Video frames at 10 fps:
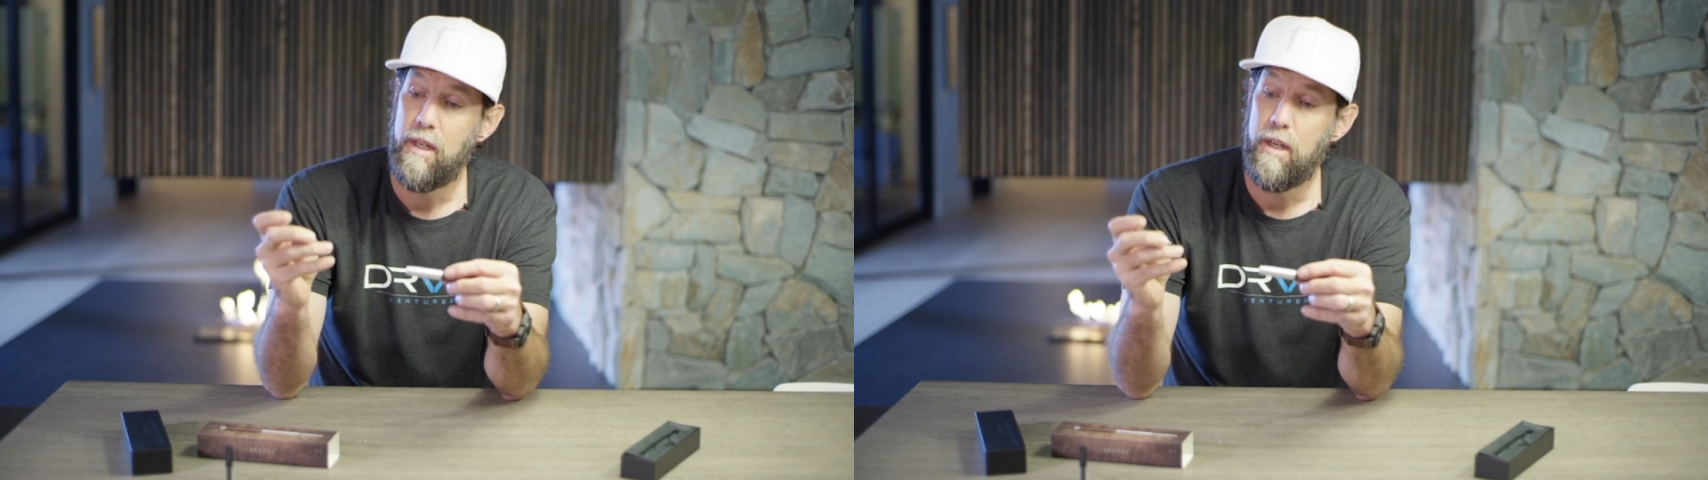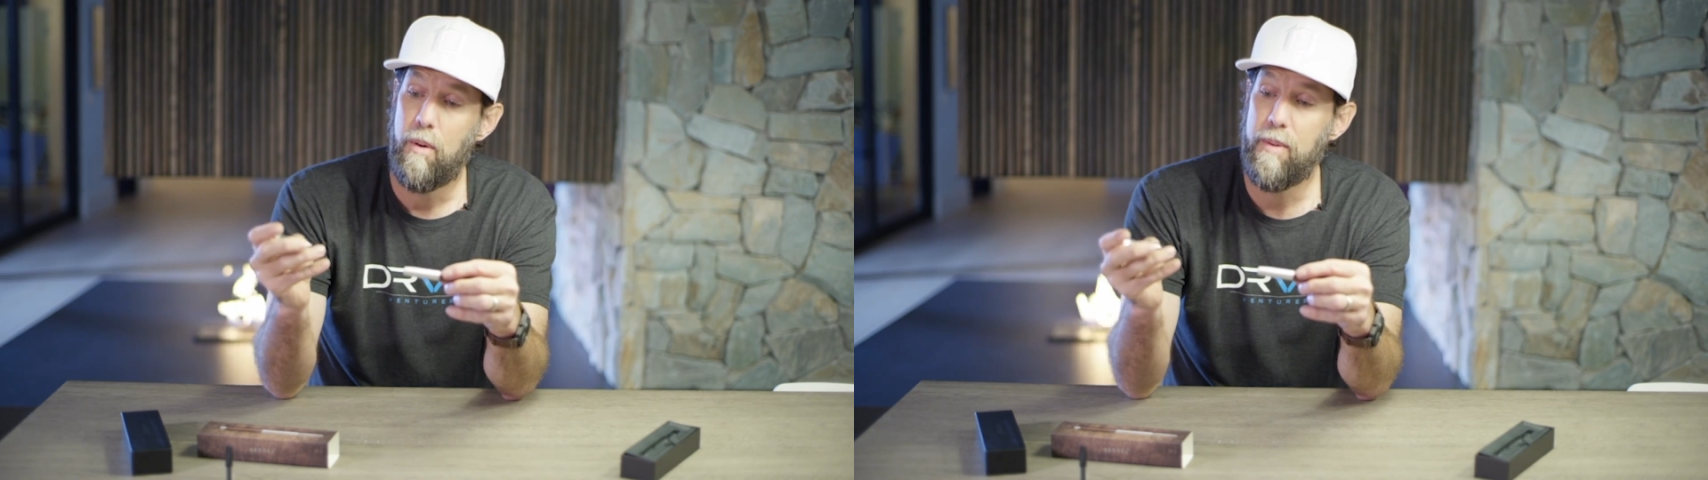
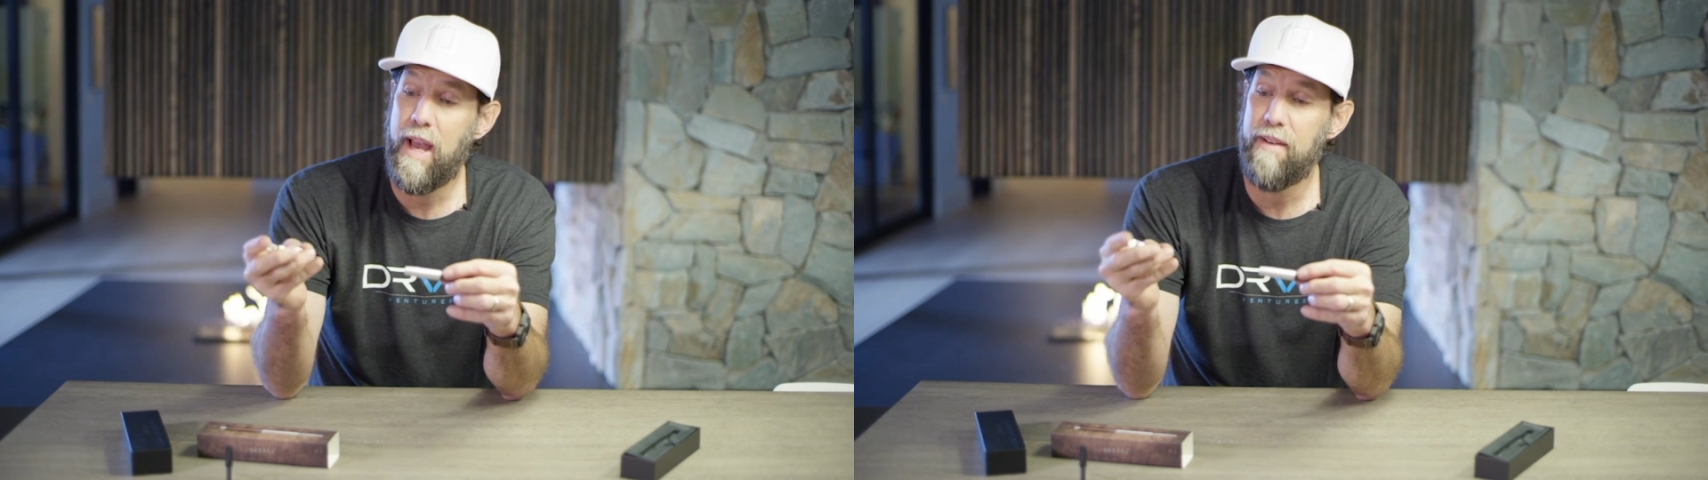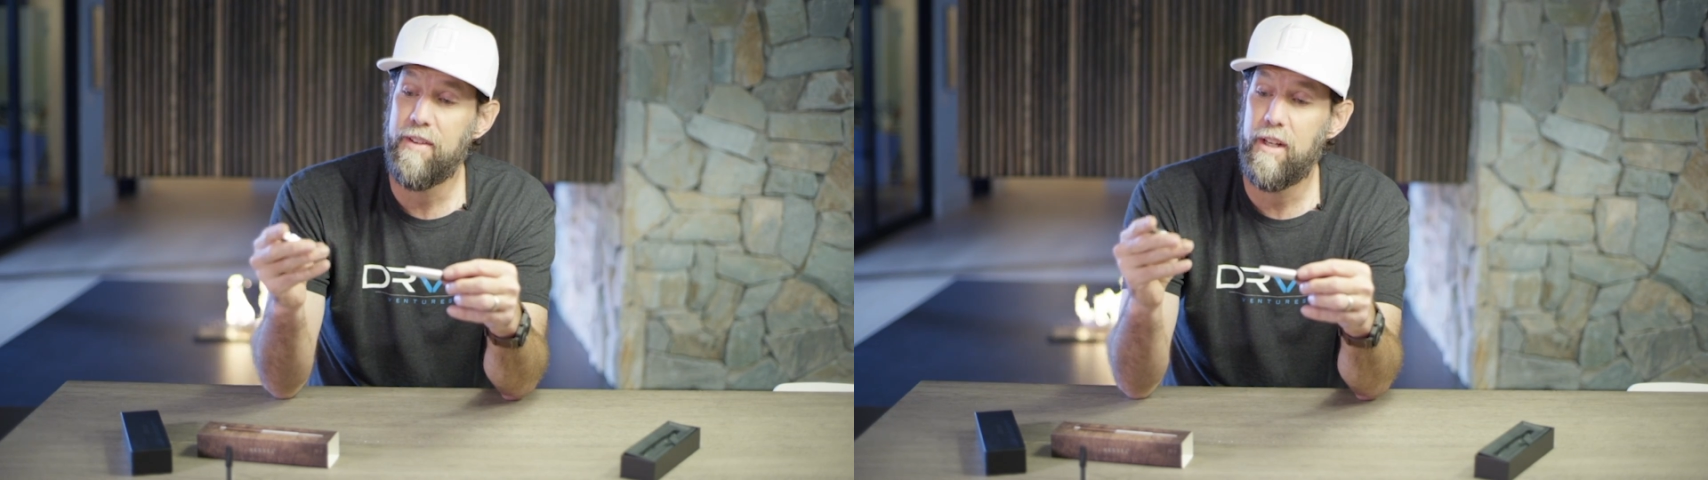What we
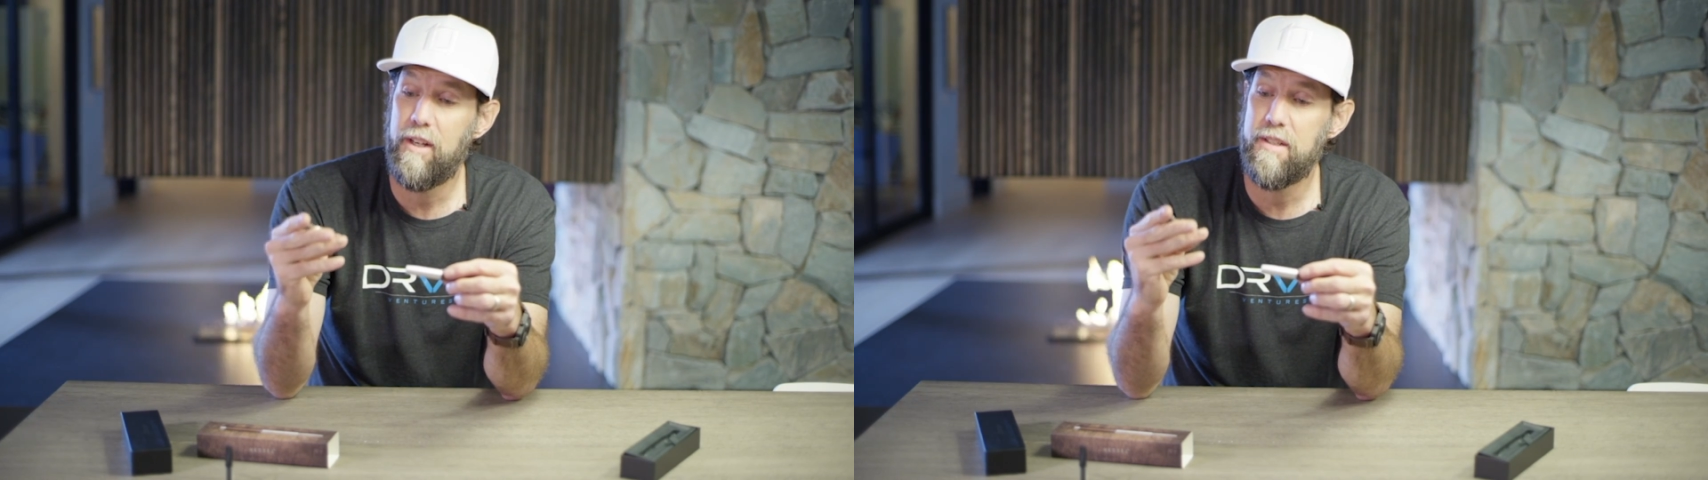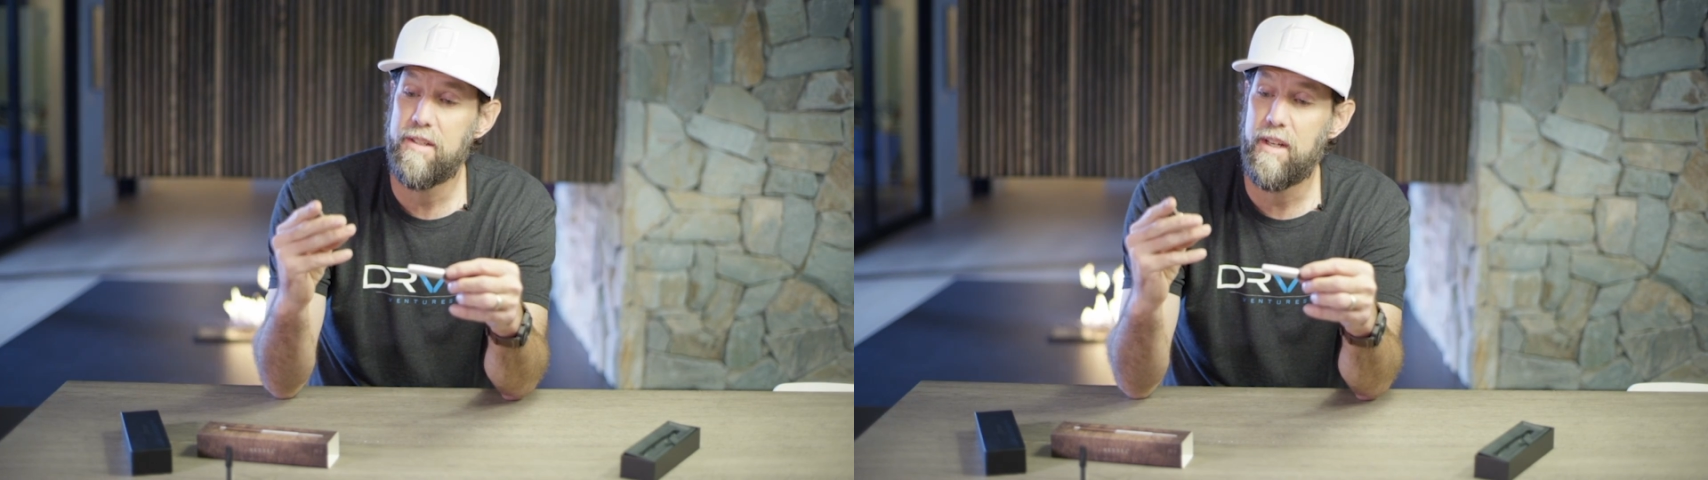have
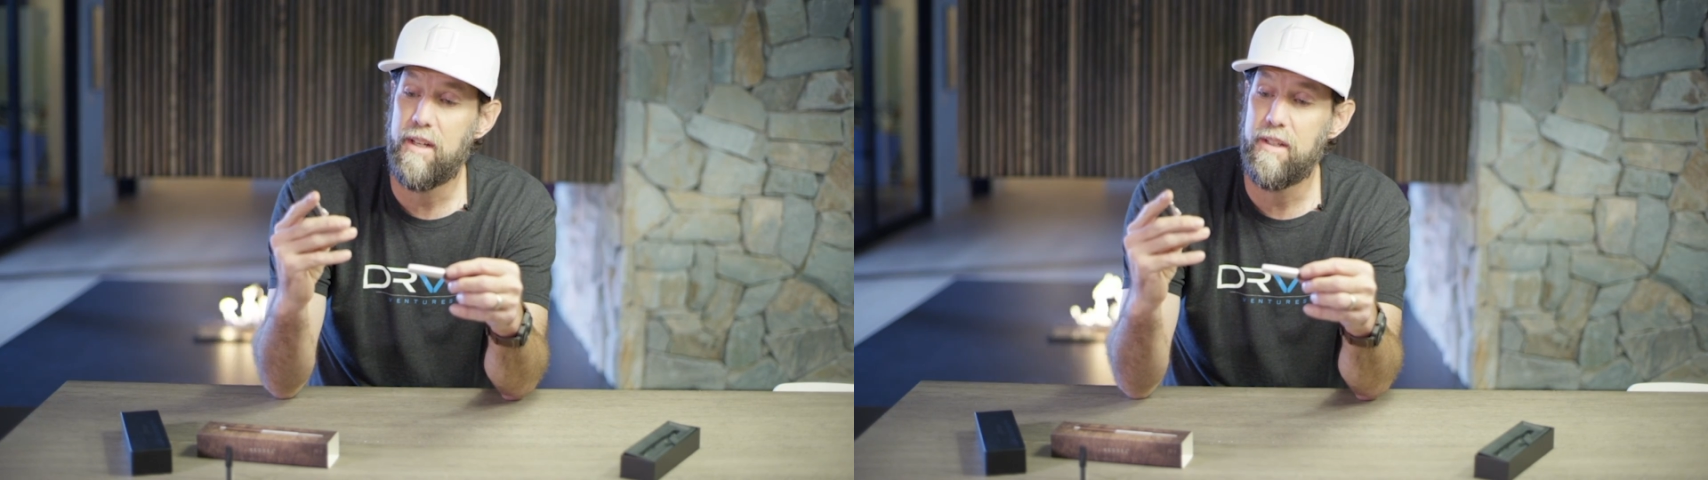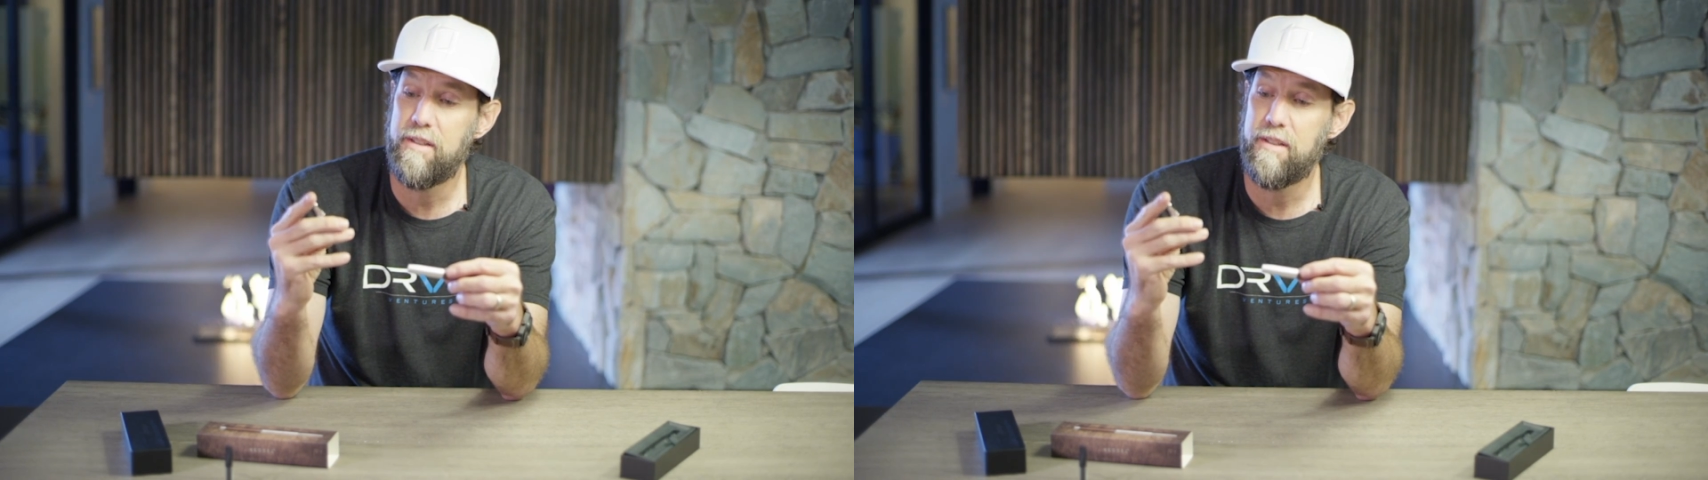here is a